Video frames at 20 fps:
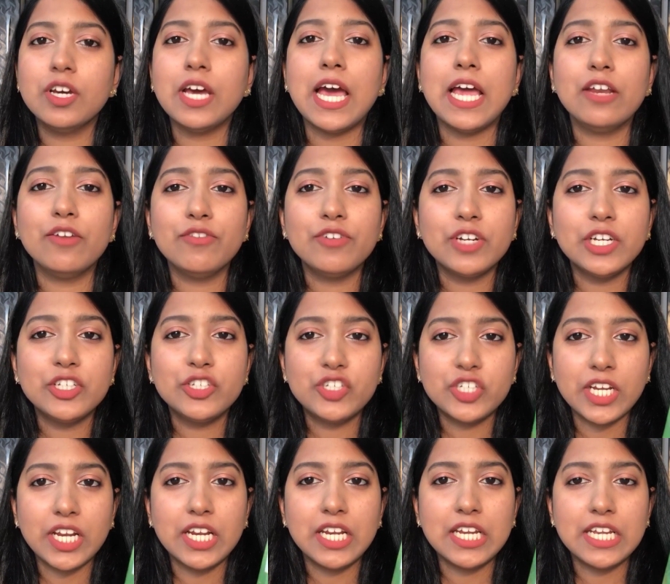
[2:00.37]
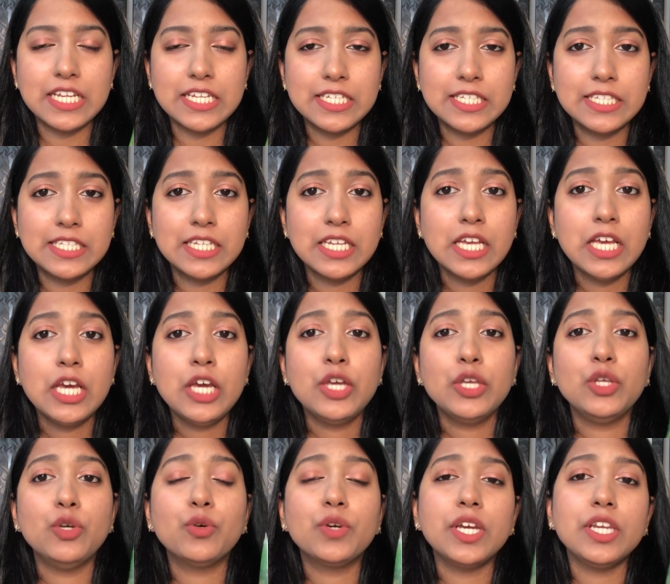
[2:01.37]
the aloe vera gel is
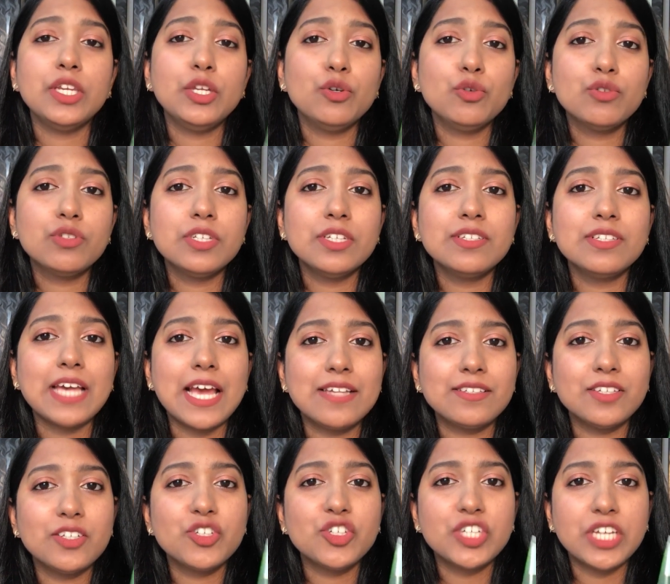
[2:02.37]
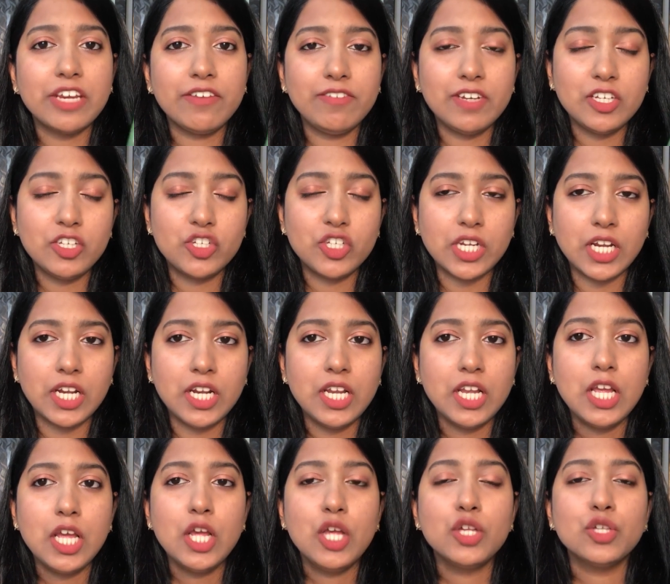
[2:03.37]
you can use this as a shaving gel.
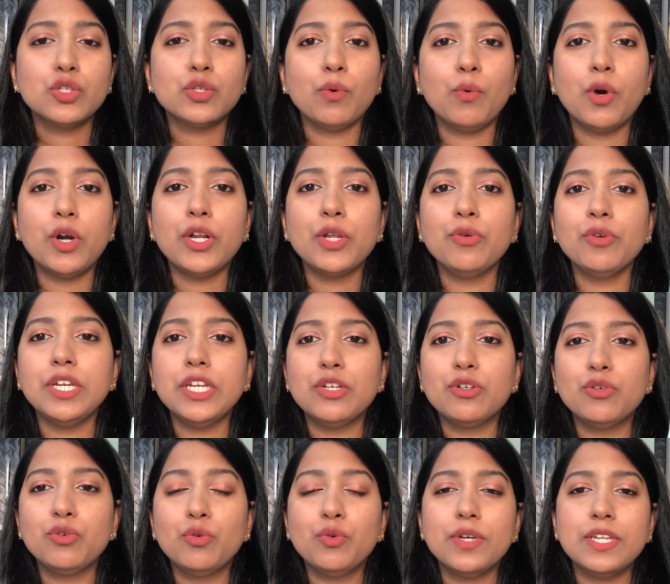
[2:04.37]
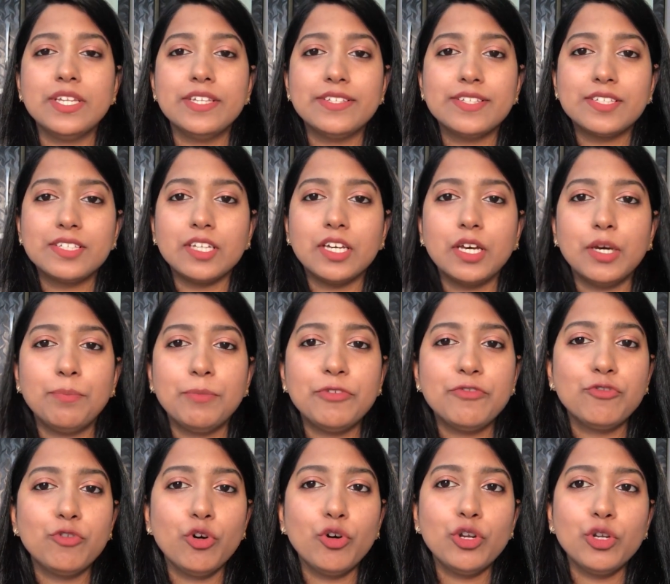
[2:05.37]
So what you need to do is
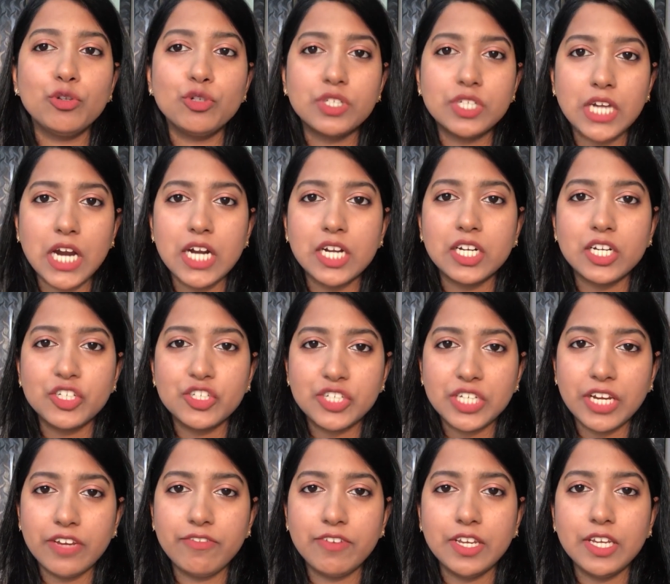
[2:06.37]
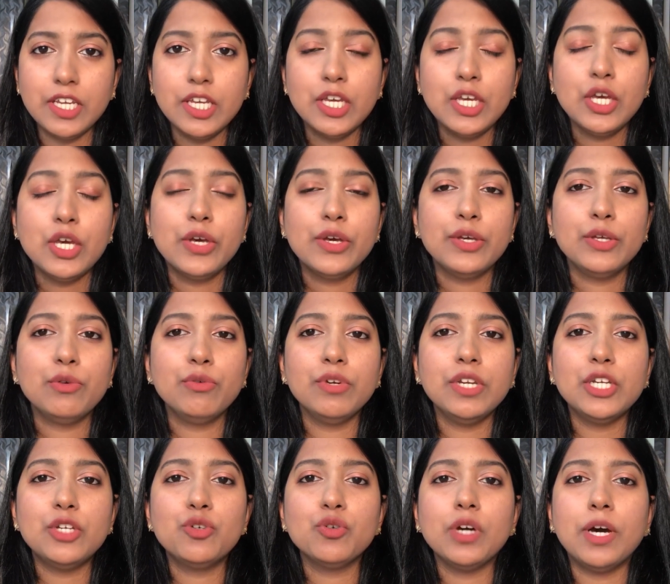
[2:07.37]
before you start shaving, you
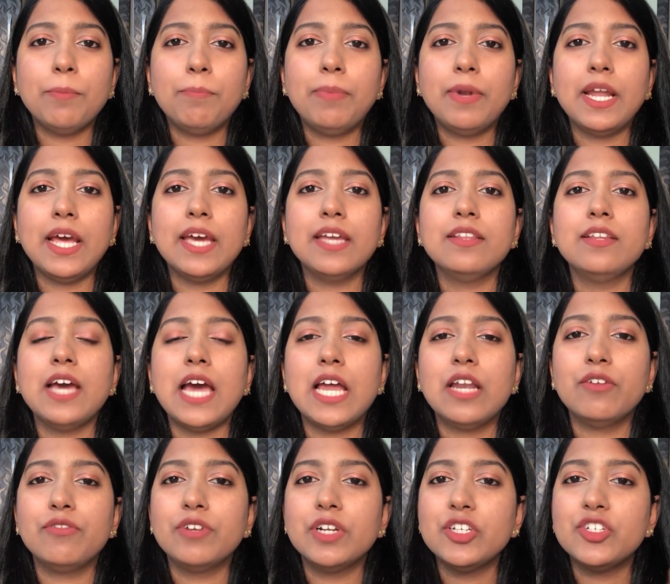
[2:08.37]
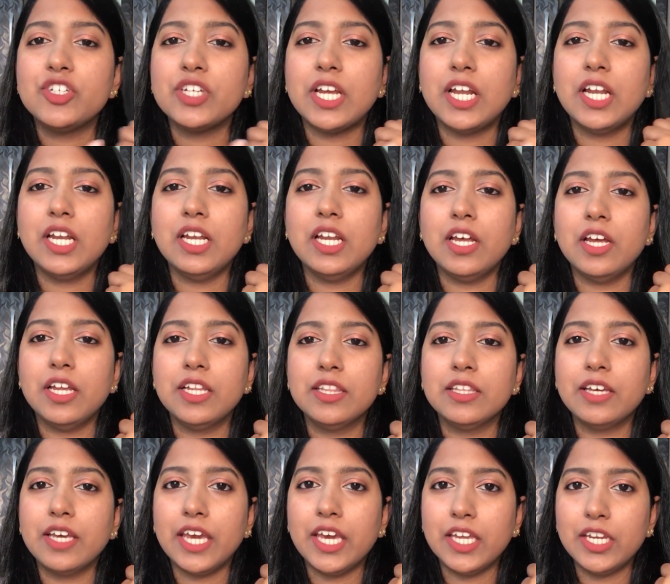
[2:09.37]
need to apply the aloe vera gel
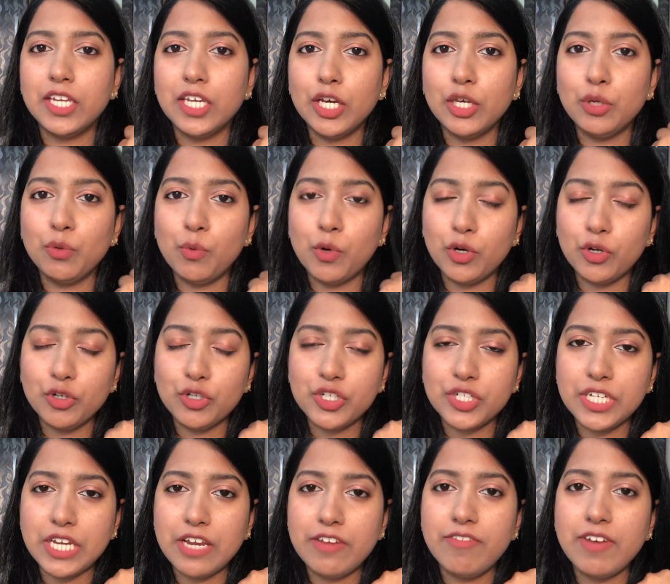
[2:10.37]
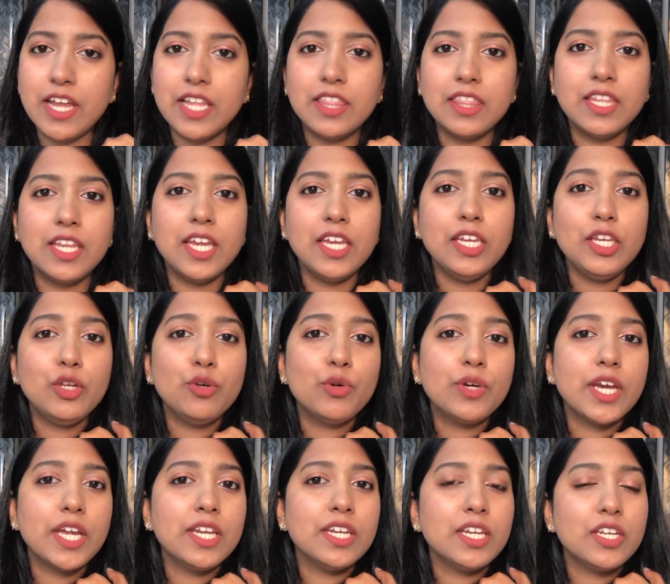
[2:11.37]
in the area you want to shave, and then you
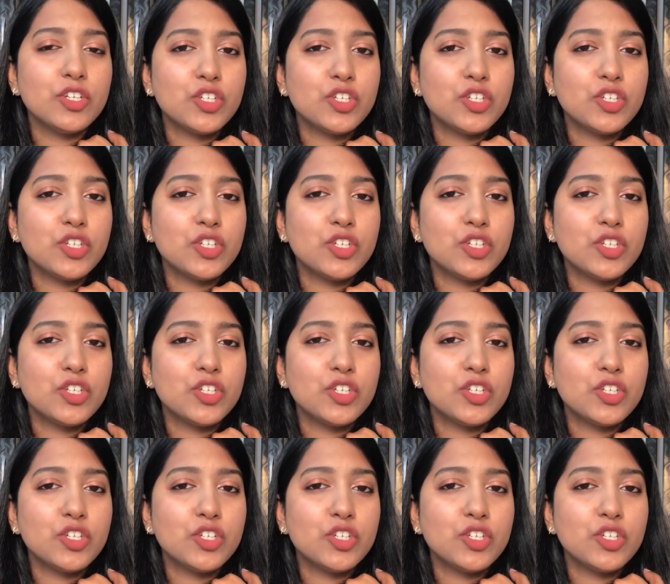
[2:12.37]
can